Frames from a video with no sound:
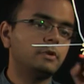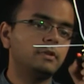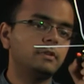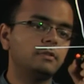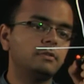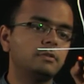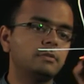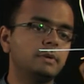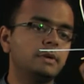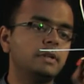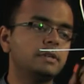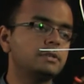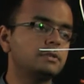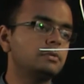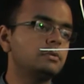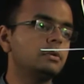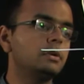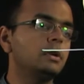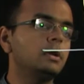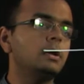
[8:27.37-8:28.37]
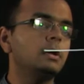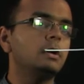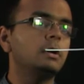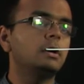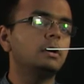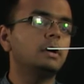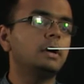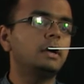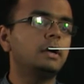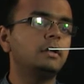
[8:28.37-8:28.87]
this was minus 2,
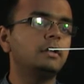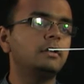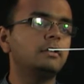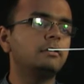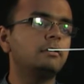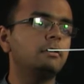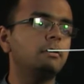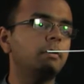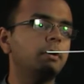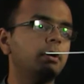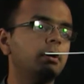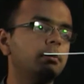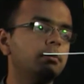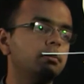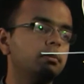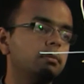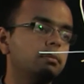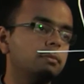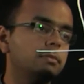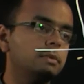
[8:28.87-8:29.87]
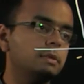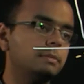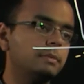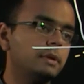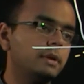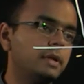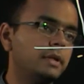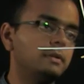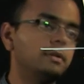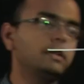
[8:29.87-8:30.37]
and this will become
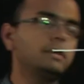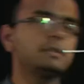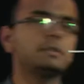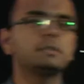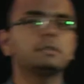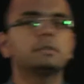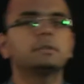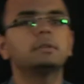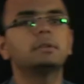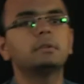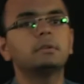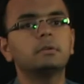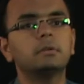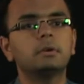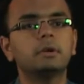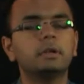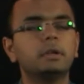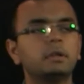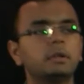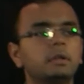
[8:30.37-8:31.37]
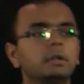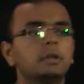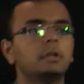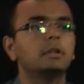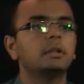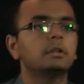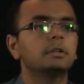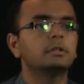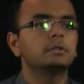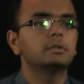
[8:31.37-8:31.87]
something like this. Okay,
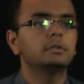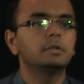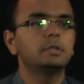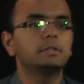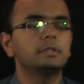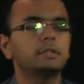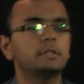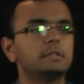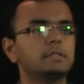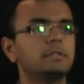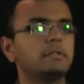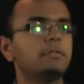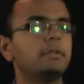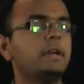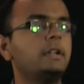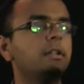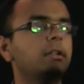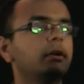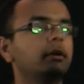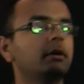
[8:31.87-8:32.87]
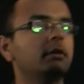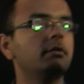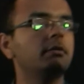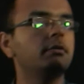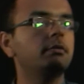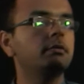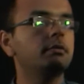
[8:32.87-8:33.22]
so this is the final curve.